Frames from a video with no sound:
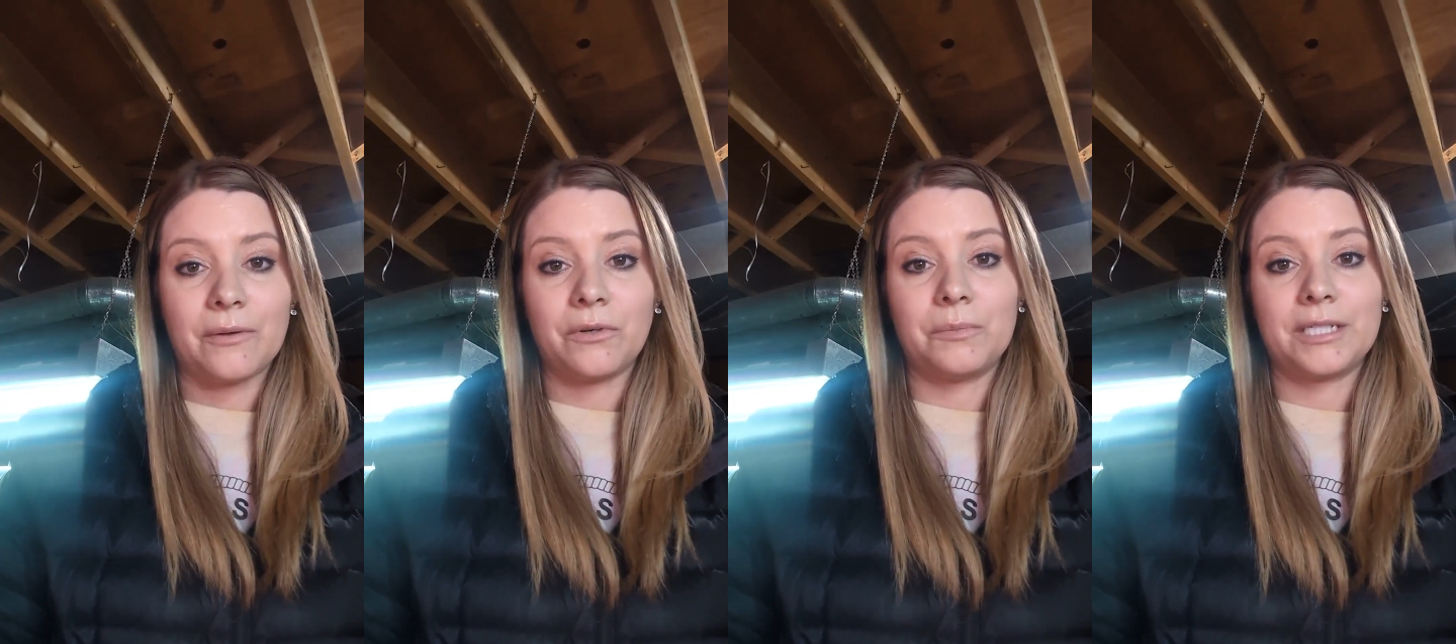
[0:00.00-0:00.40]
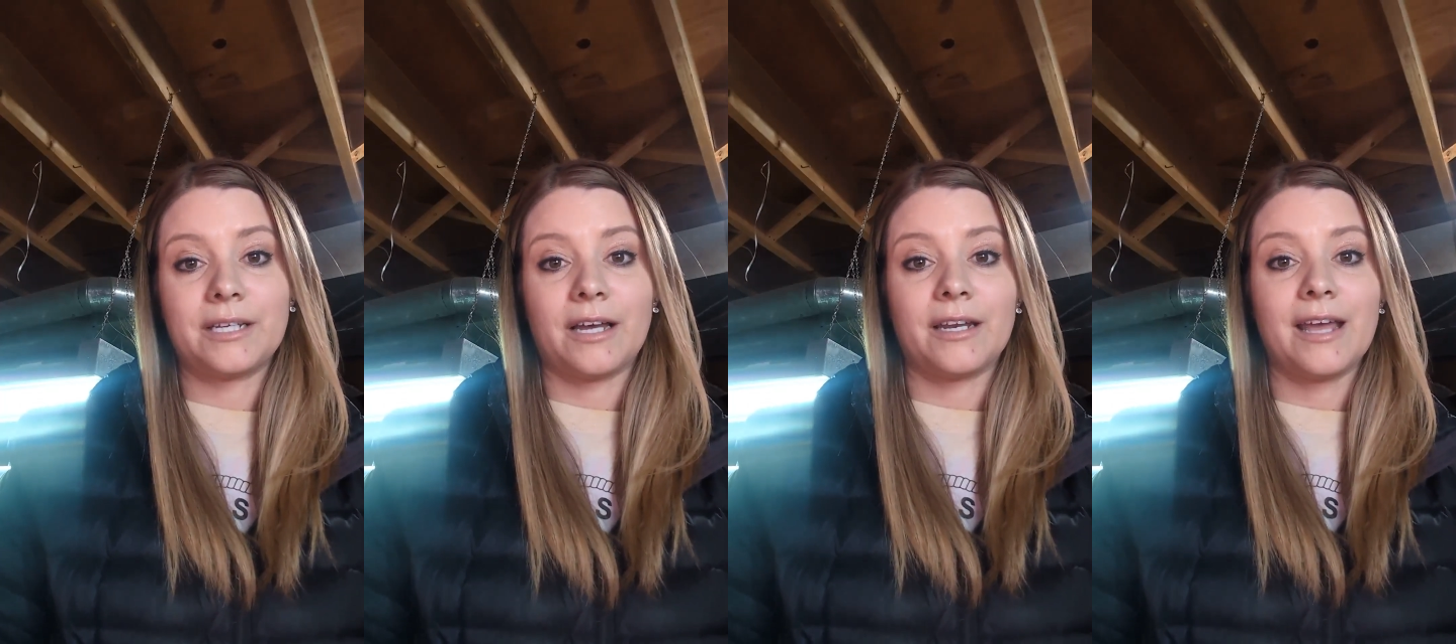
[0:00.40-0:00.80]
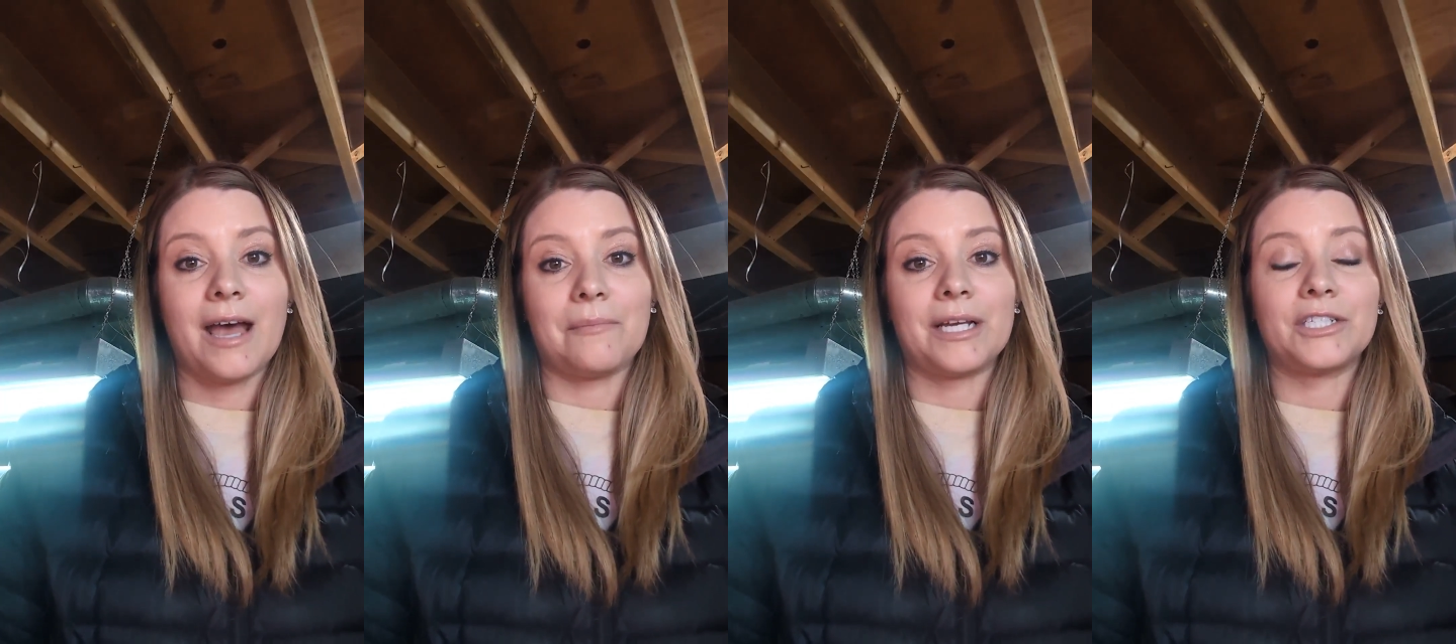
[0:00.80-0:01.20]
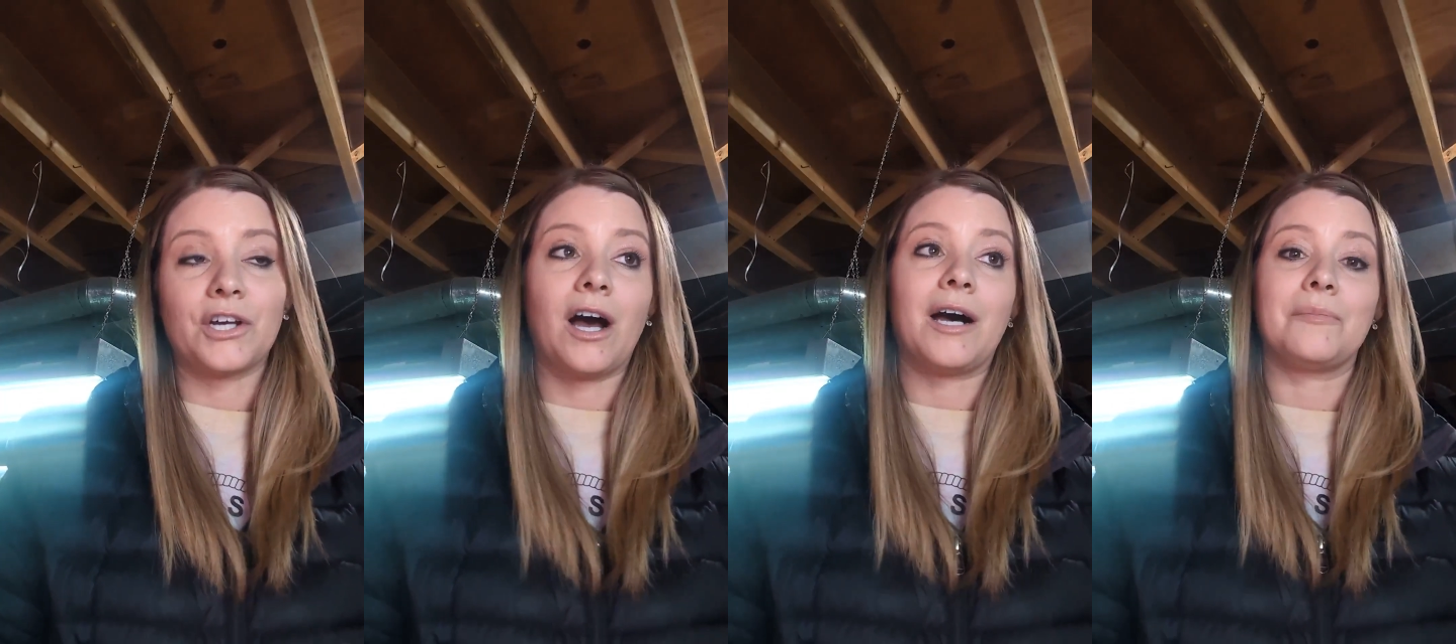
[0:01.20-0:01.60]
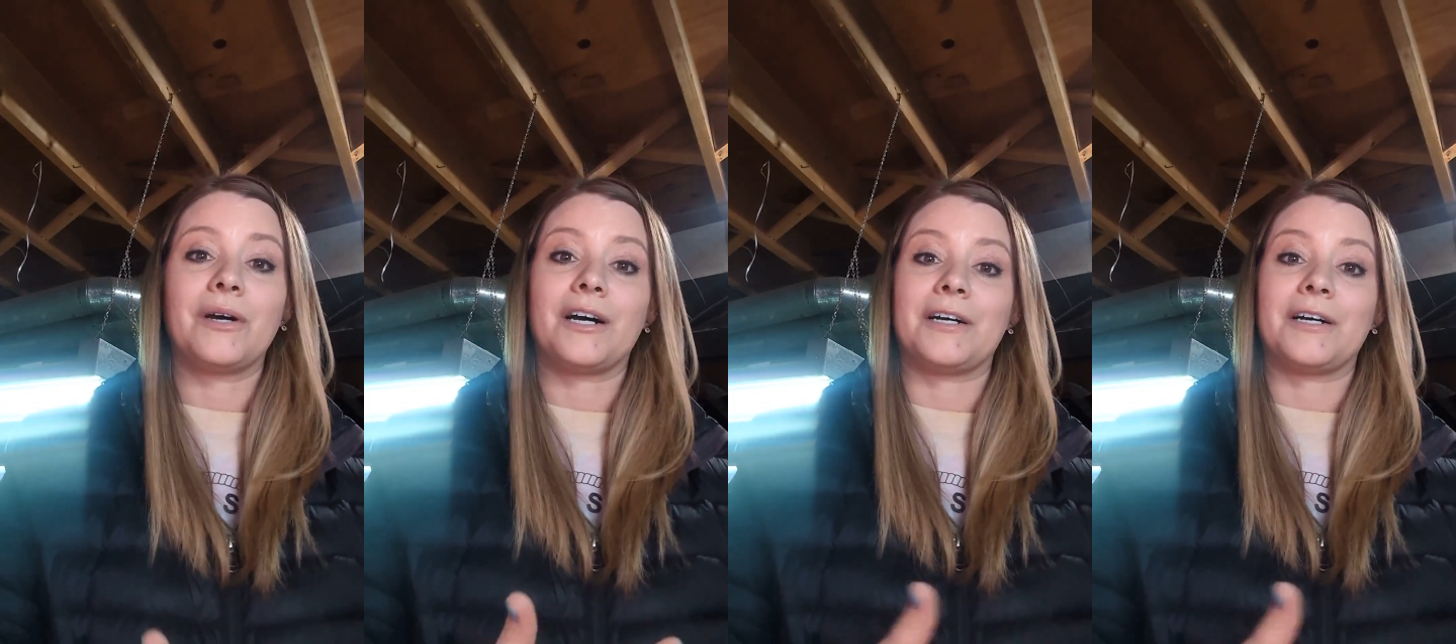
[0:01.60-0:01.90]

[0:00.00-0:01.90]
I will be done at my job.